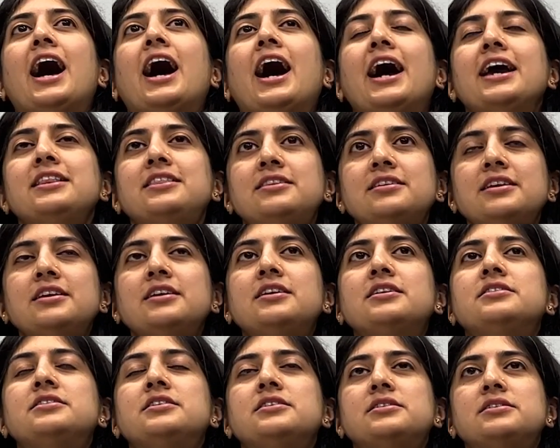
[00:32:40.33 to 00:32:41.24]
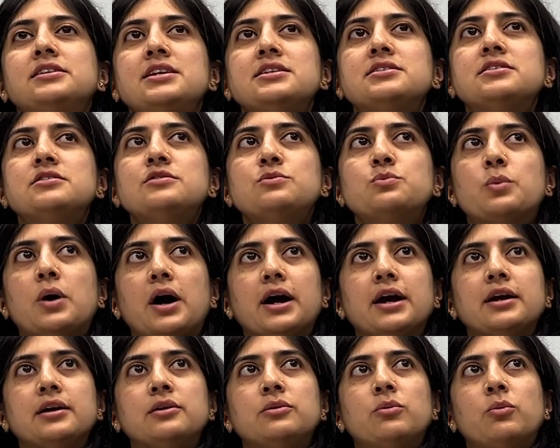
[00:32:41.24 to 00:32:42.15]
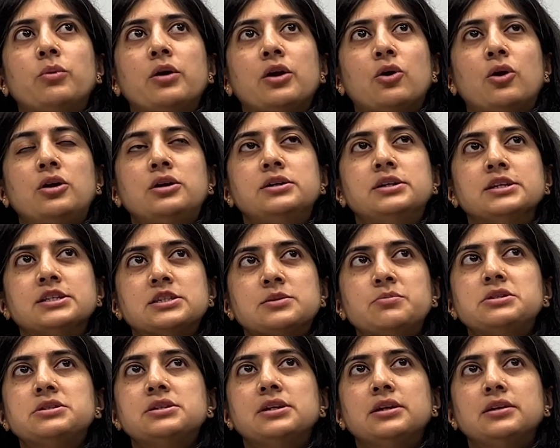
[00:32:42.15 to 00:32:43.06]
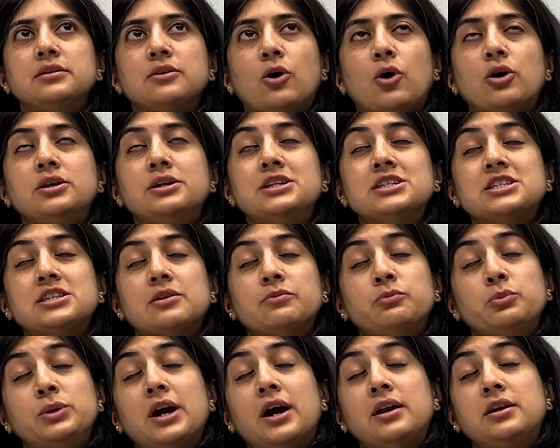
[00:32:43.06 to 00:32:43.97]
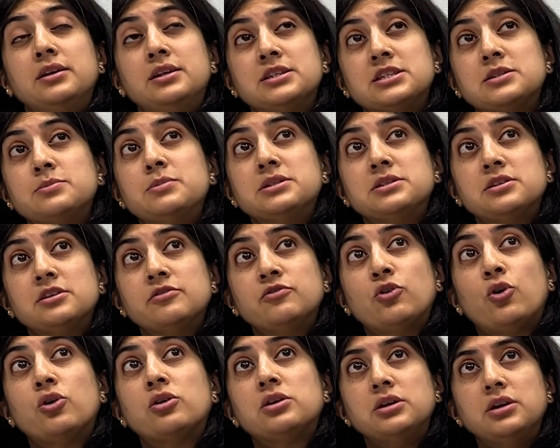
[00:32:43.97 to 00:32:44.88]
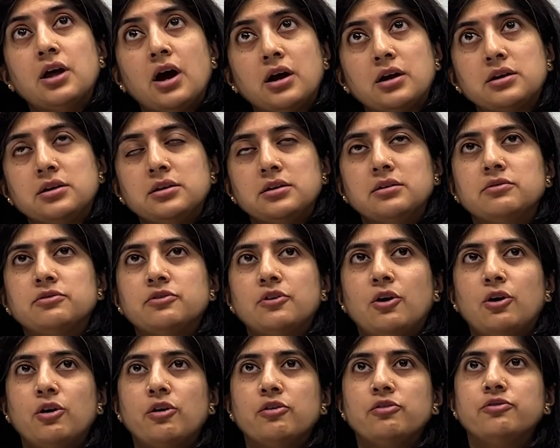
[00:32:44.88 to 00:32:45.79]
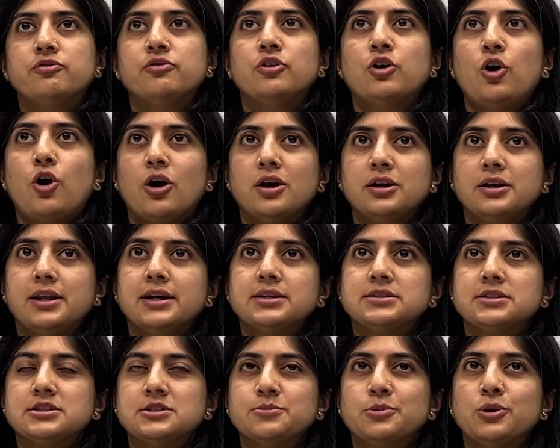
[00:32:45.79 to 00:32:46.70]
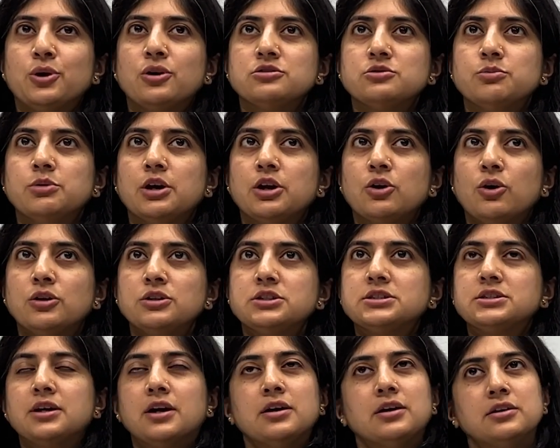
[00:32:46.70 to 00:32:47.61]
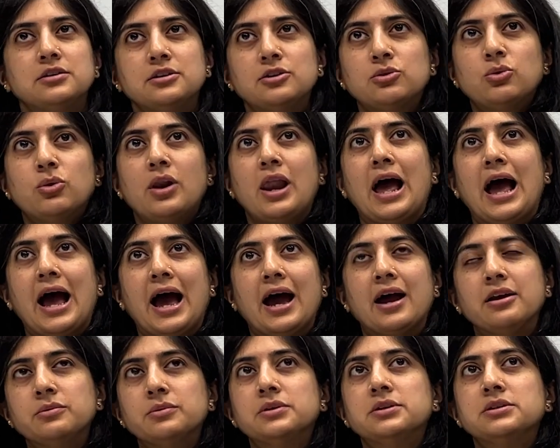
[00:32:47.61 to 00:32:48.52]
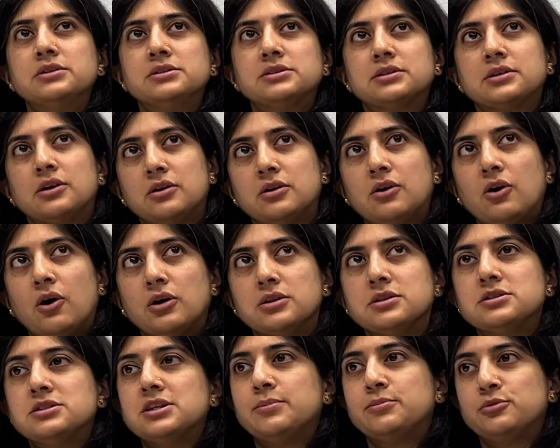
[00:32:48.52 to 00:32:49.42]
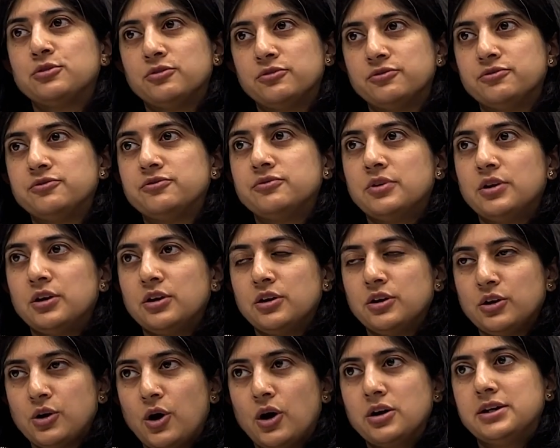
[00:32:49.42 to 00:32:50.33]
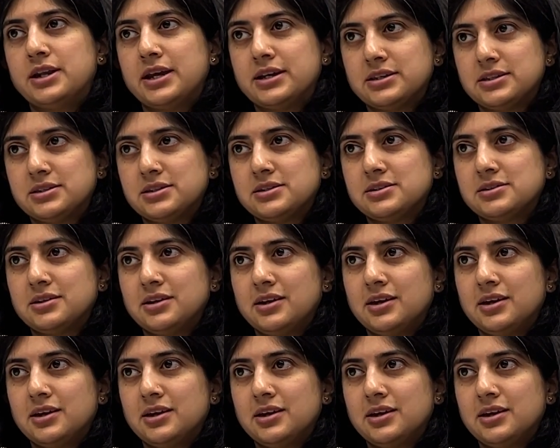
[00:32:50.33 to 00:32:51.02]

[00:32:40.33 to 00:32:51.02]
I think the reason why we're all dismissing or we are dismissive or reductive of context is because we are all stuck in the whole AdWords concept of context,